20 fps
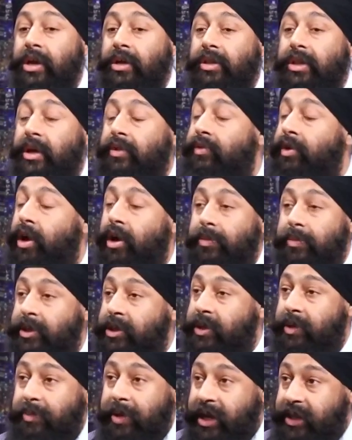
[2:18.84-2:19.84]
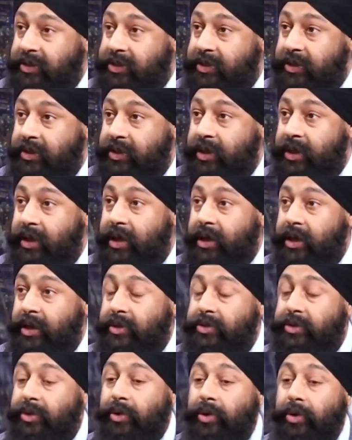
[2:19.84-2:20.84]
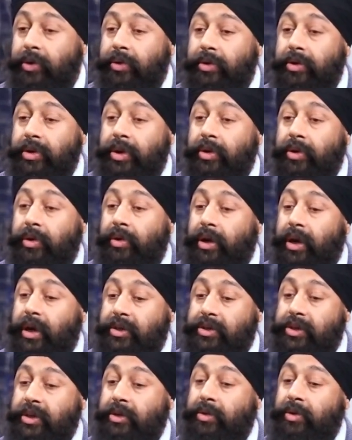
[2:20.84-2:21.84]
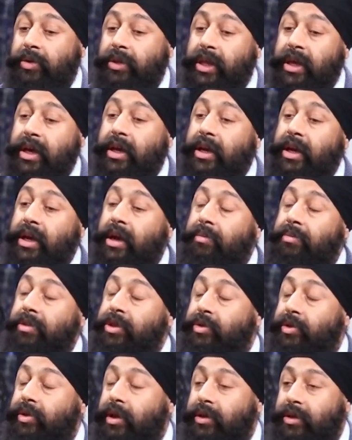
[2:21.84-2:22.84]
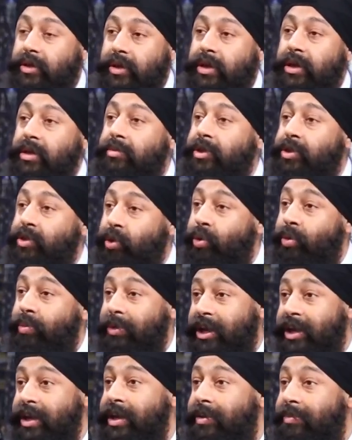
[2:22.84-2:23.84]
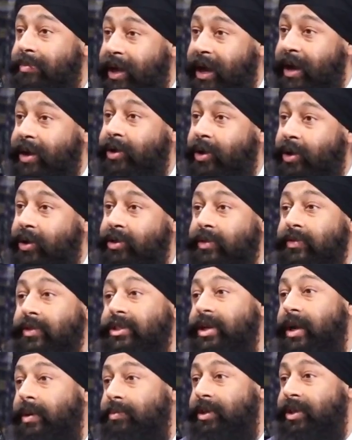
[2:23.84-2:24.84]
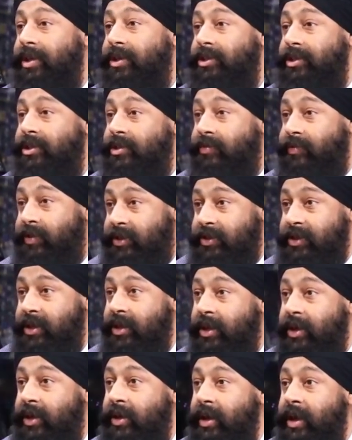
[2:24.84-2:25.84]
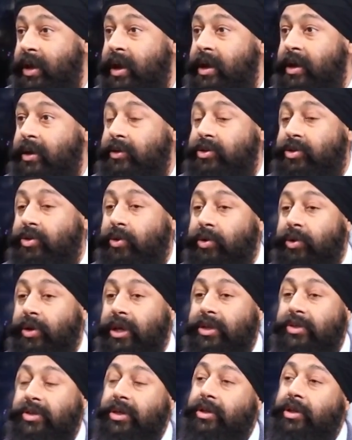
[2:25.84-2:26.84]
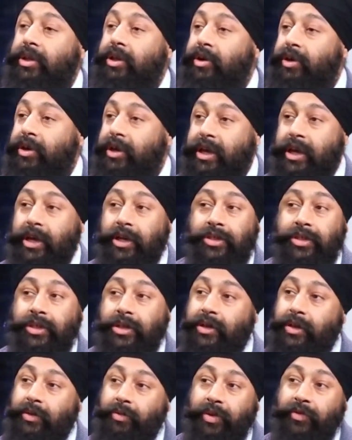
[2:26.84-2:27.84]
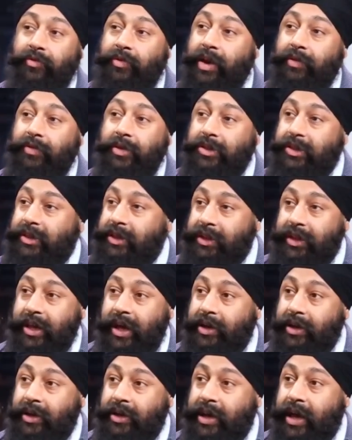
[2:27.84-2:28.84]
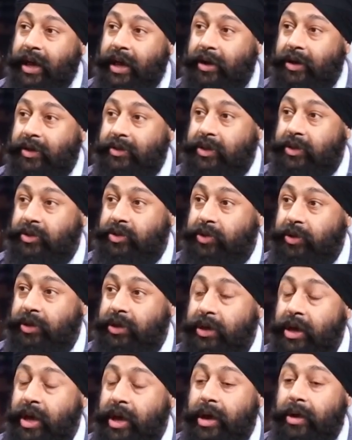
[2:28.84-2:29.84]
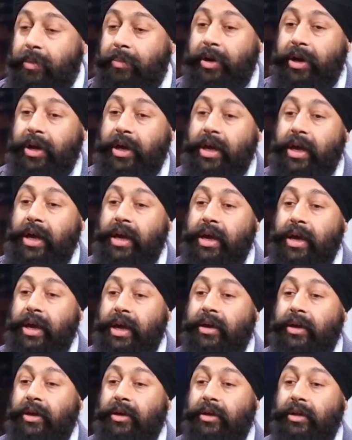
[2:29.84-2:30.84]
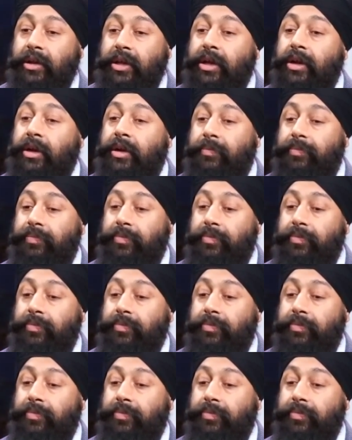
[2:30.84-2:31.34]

they have not been the best. So, you know, assi hun dekhne haan bhi takriban 2 million backlog de vich applications fase ne. So it's a clear indication, we've never seen that in Canada's history, but ek clear,